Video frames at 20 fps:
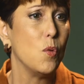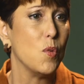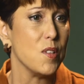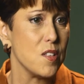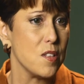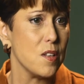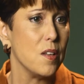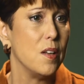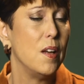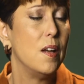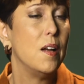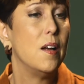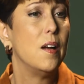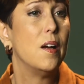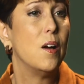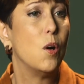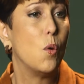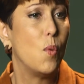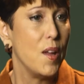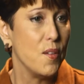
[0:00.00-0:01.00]
that giving was
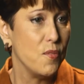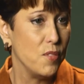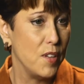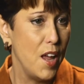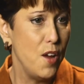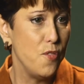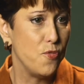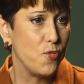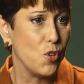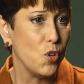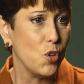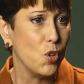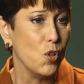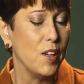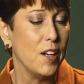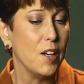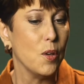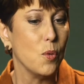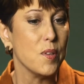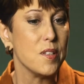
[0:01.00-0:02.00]
a way of life
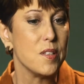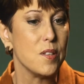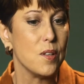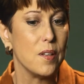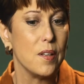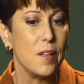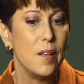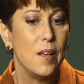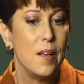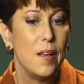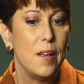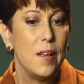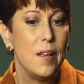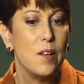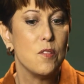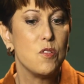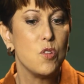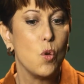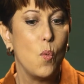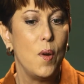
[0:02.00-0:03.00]
for her, and it was
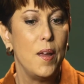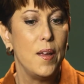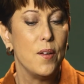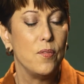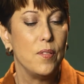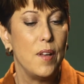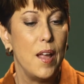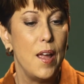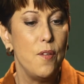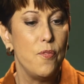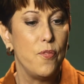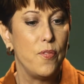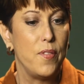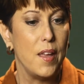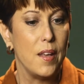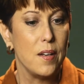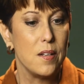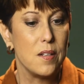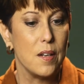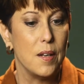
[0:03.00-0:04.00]
a way of
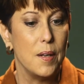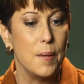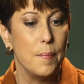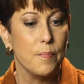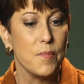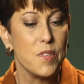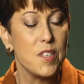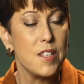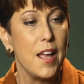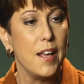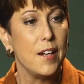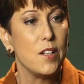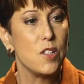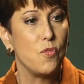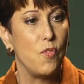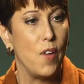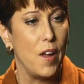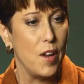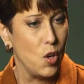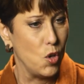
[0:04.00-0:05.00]
life that
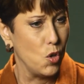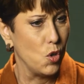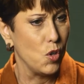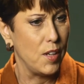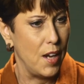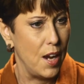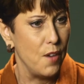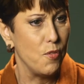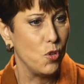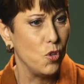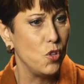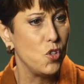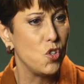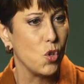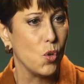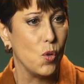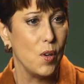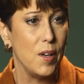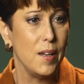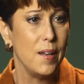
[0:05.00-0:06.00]
satisfied her,
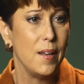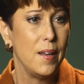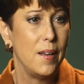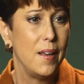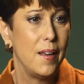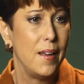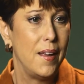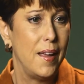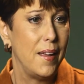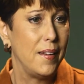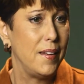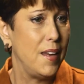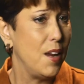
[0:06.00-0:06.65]
gave her joy.